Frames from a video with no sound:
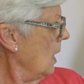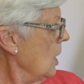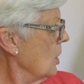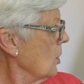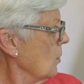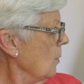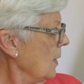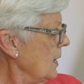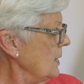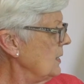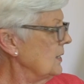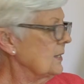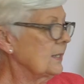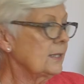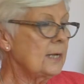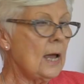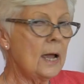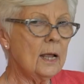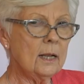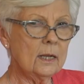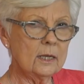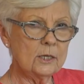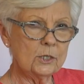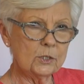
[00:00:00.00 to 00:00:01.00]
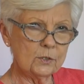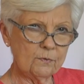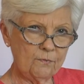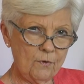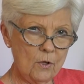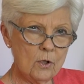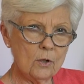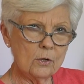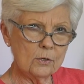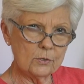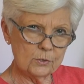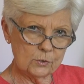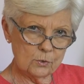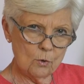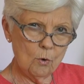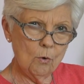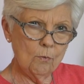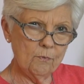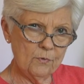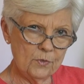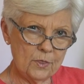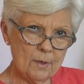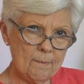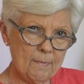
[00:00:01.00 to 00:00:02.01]
A great silence falls
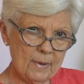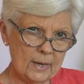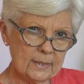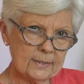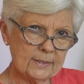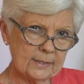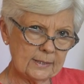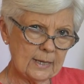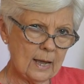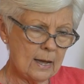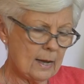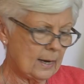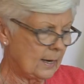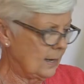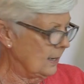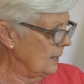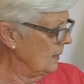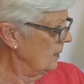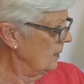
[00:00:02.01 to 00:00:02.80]
over the Maasai.